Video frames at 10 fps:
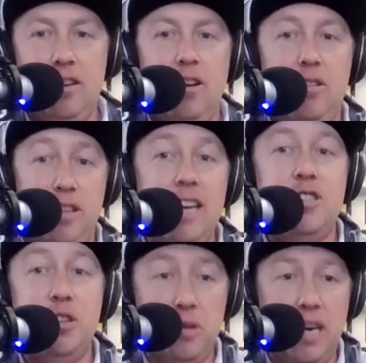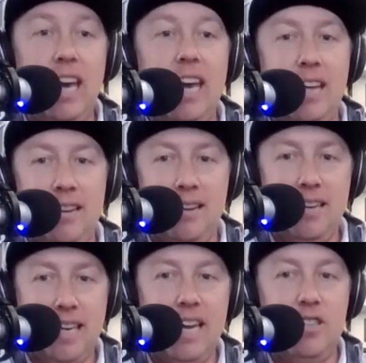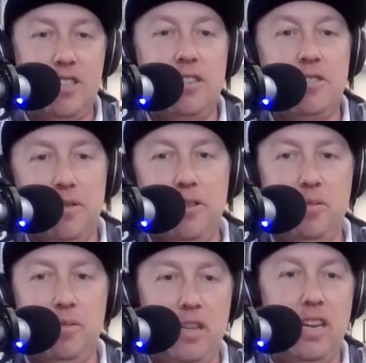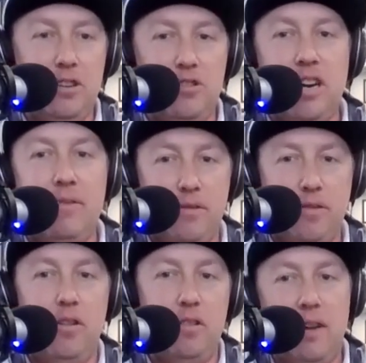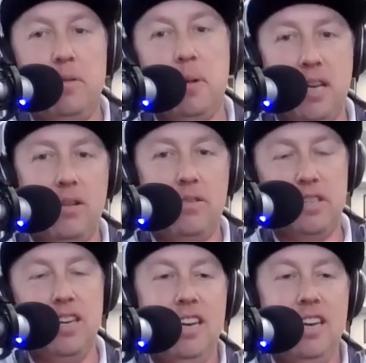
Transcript: you know, yes, you can gain shots on the field with hitting your driver farther than everybody else.